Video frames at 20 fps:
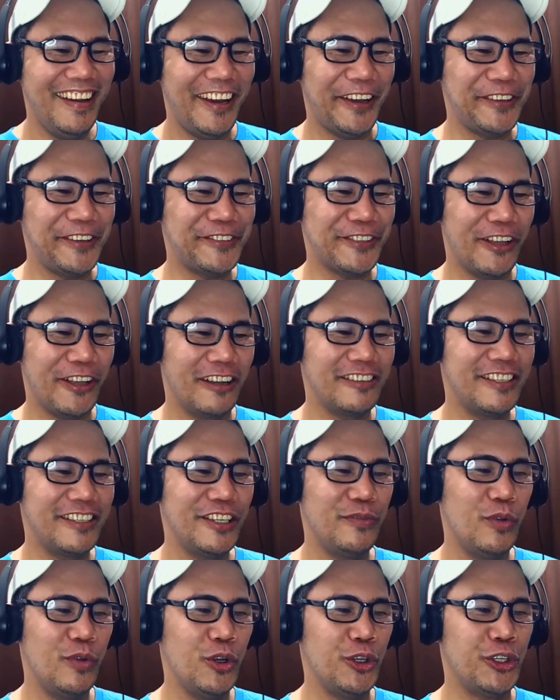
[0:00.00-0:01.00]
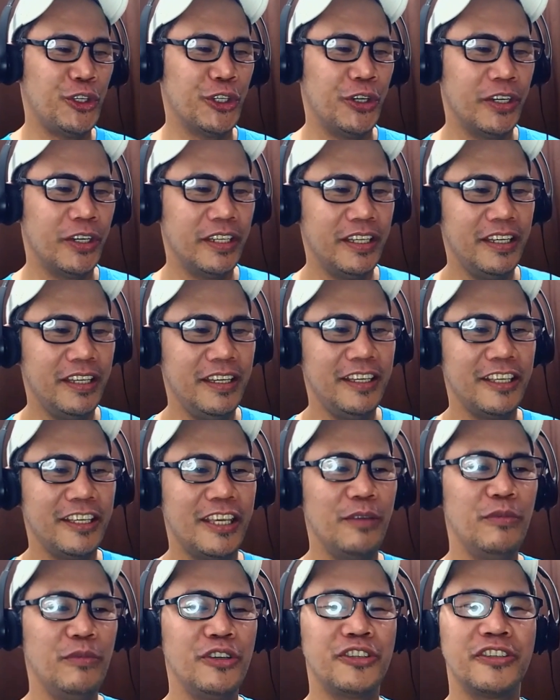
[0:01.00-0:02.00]
I saw Kim Hojoong.
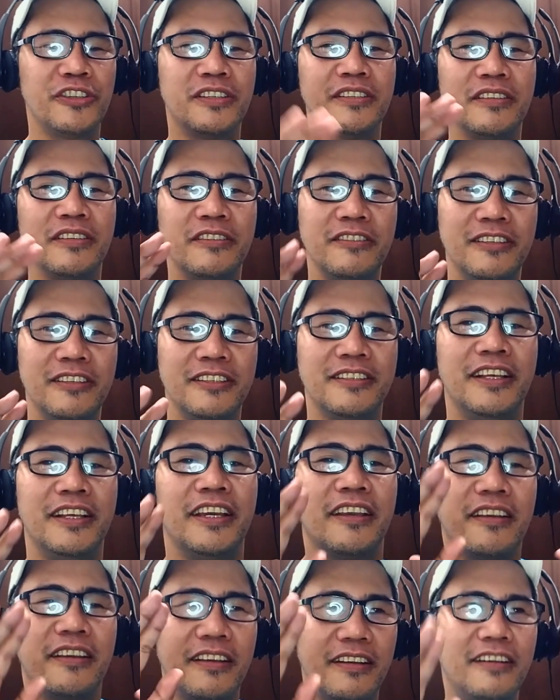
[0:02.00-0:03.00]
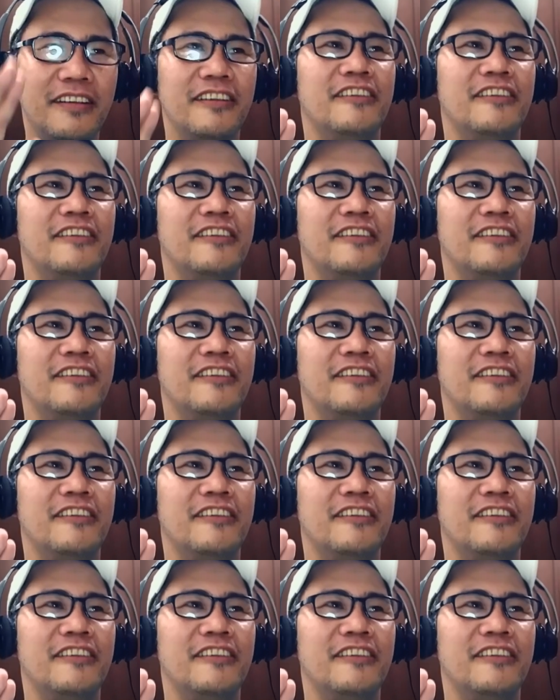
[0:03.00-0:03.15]
Kim Hojoong is like,